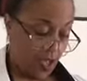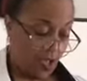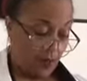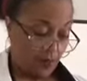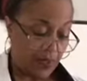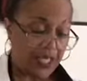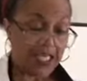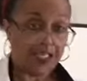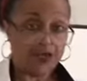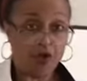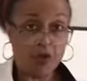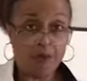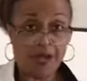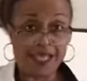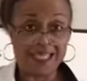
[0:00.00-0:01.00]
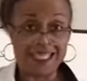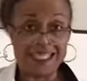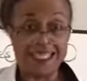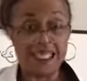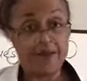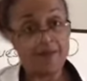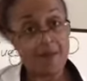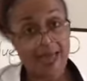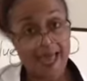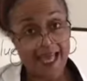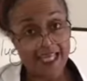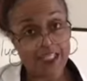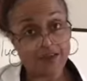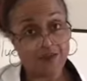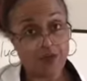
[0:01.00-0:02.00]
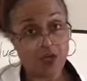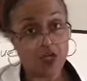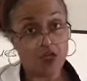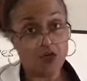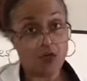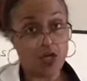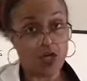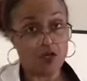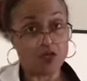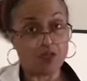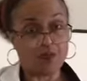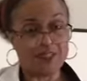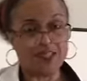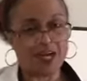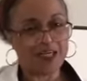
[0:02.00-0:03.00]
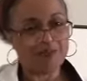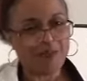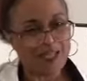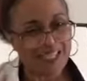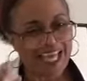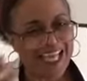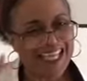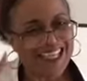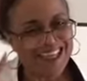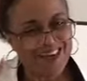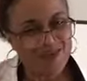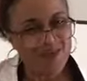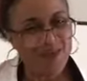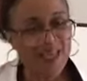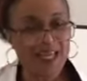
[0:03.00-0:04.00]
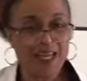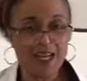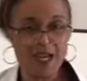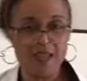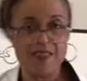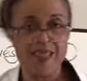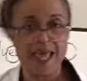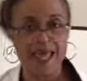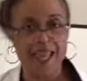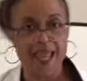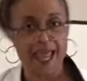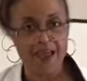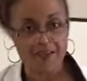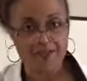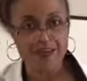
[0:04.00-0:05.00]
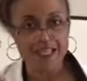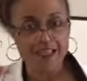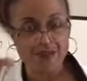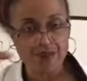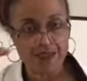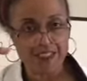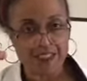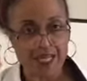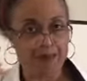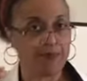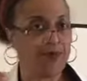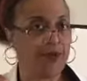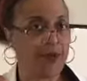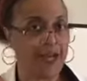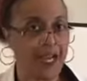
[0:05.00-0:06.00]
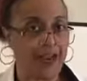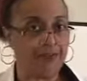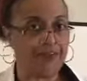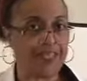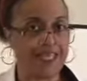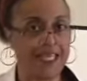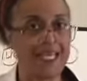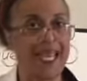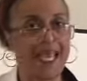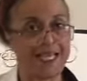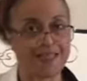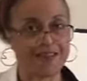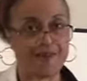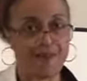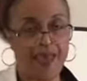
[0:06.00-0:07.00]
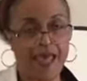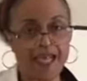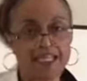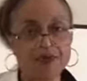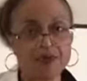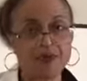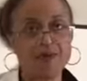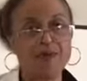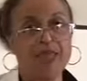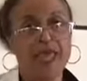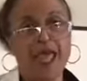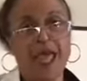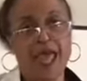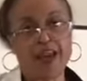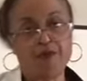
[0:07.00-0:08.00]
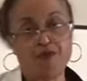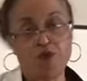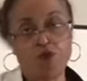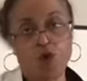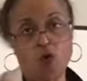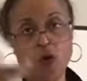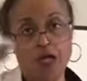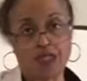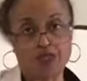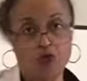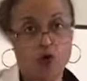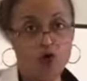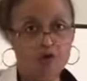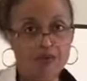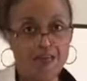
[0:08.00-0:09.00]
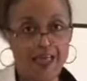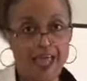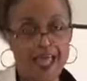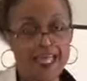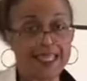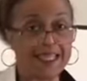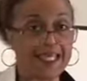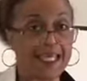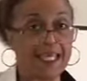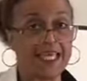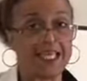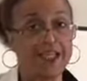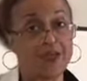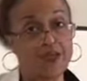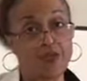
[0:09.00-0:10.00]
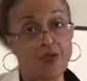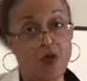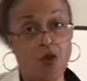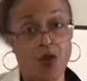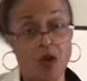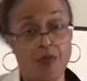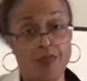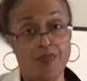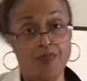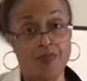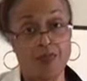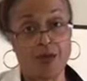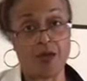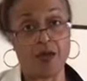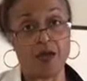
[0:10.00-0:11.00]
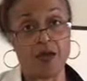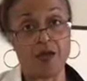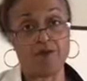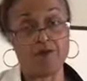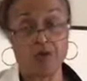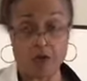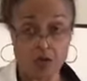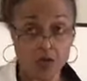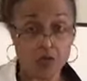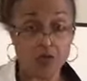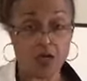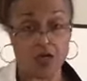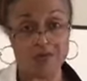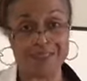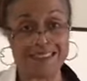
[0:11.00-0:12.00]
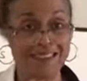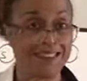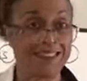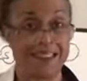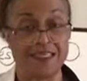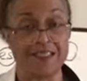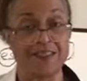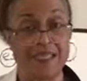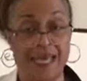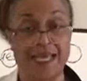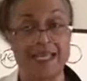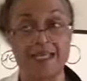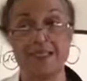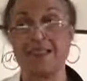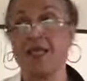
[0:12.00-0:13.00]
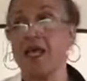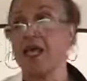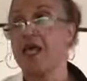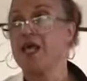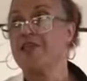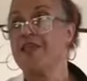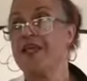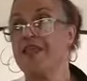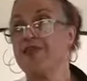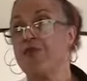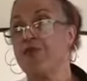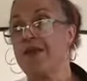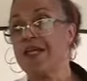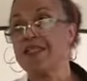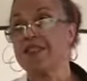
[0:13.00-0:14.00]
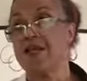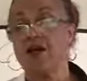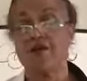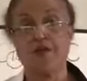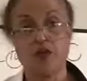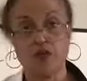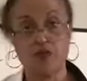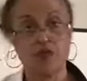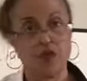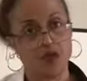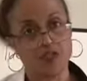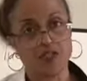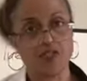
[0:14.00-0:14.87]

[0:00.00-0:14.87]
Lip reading: Please know about the Tmax for glucose. We talked about that a little bit, that every receptor and everything has a maximum, and if you cross over that, then for glucose then the rest of the glucose is